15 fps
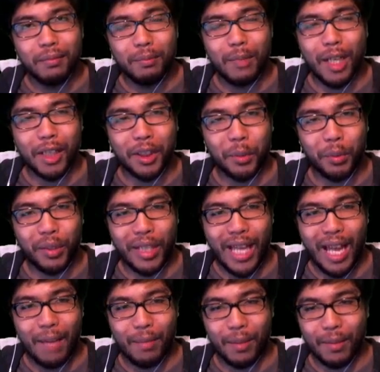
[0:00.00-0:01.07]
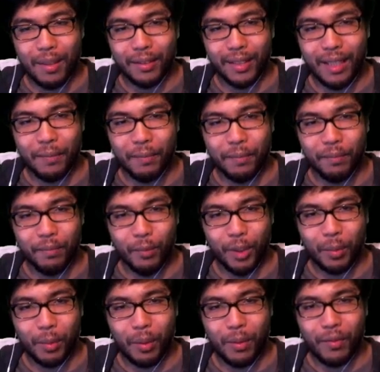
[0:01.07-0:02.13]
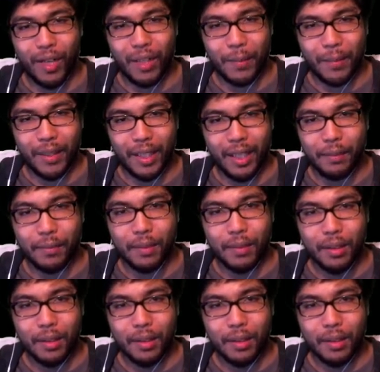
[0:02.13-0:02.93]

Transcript: Actually pretty happy about that. We should probably fight him again.